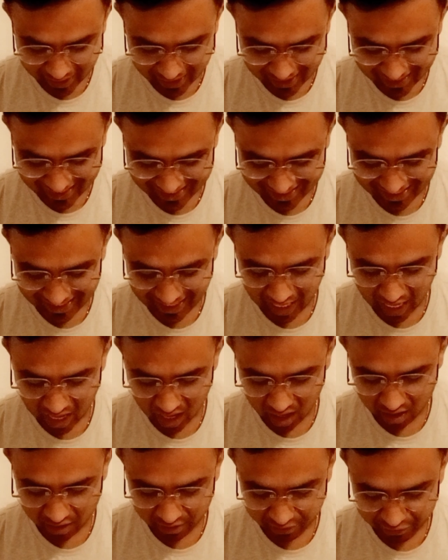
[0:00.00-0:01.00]
is in
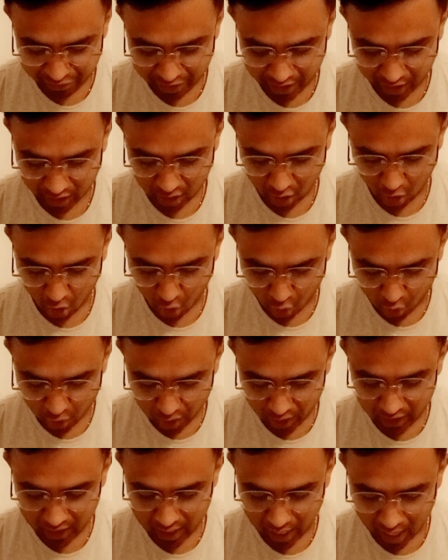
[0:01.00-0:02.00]
effect
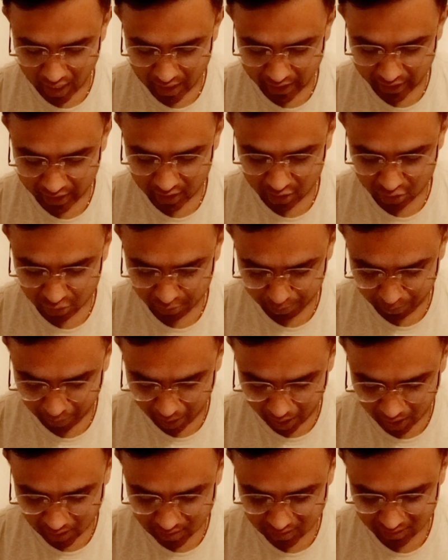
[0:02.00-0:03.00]
only until you
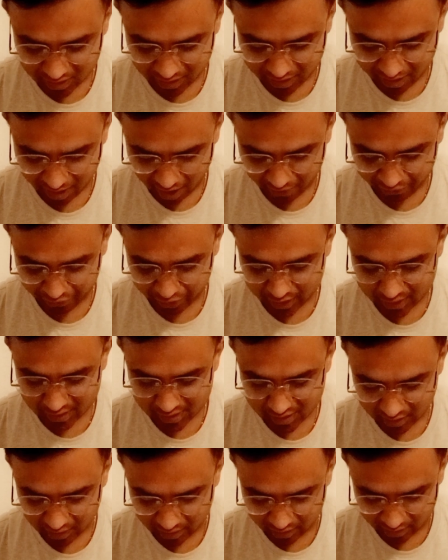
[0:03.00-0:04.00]
pass the traffic
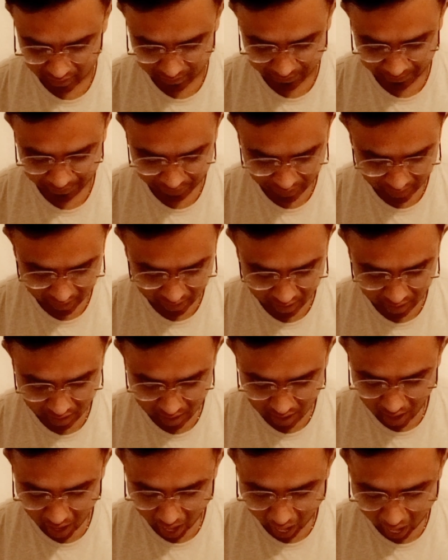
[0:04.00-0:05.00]
signal,
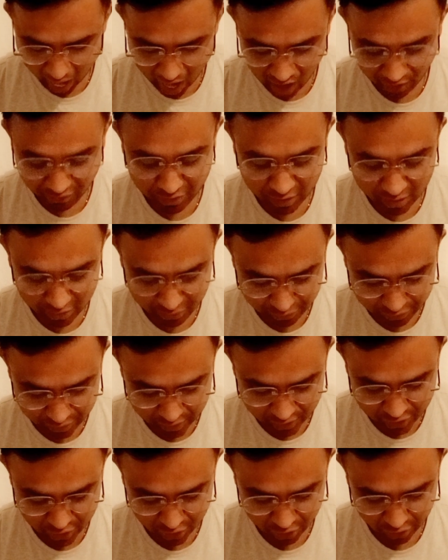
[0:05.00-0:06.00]
after
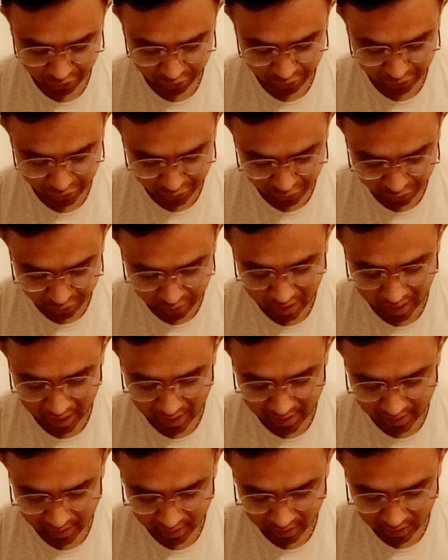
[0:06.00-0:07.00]
which you
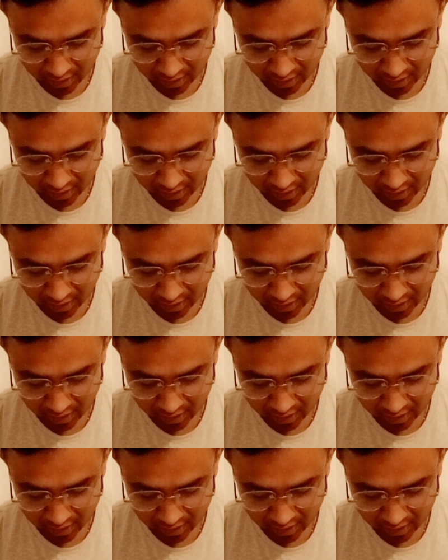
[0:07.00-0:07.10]
can